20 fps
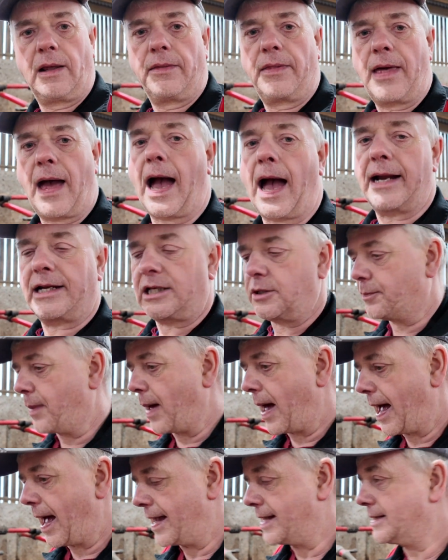The hardest
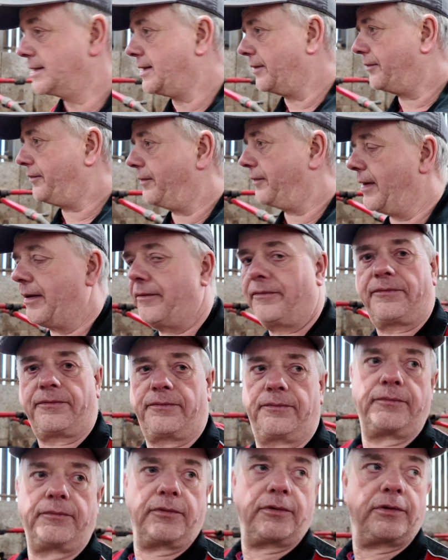part is
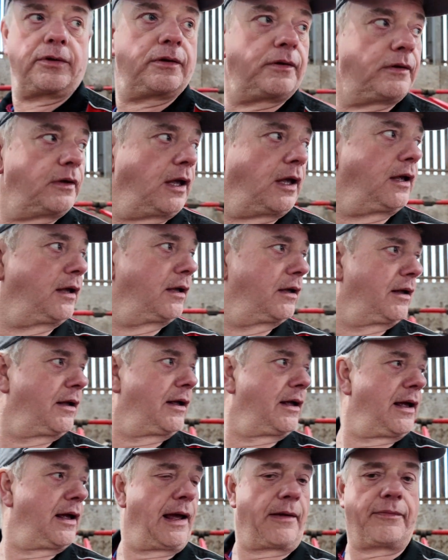if
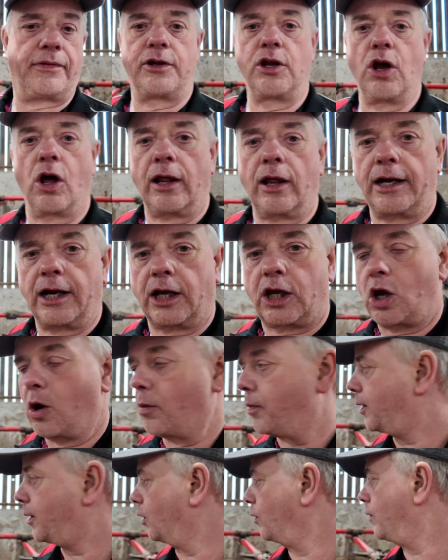they don't lay in a
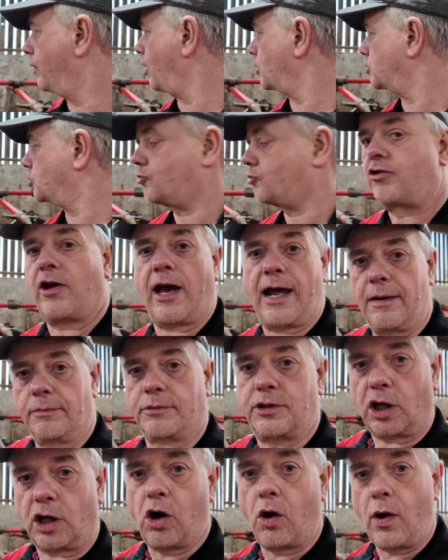cubicle, we've got to train
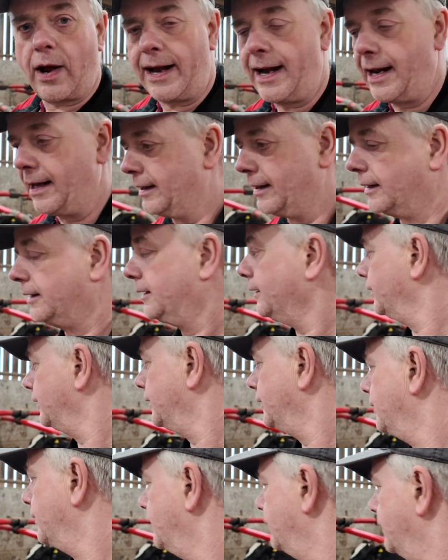them to go in.
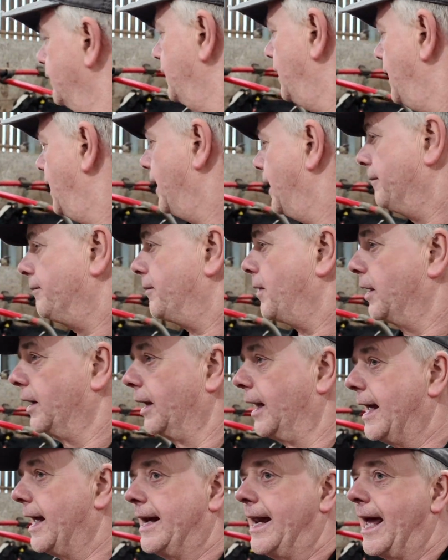
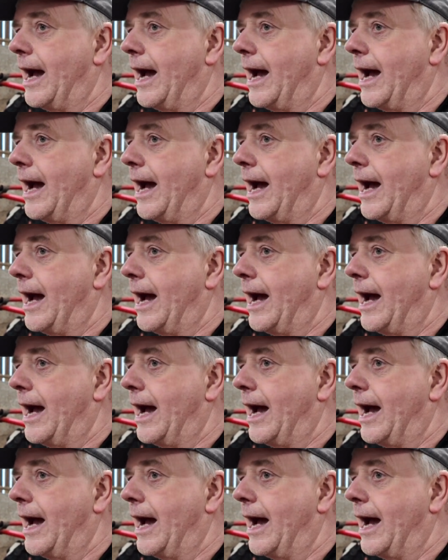And lay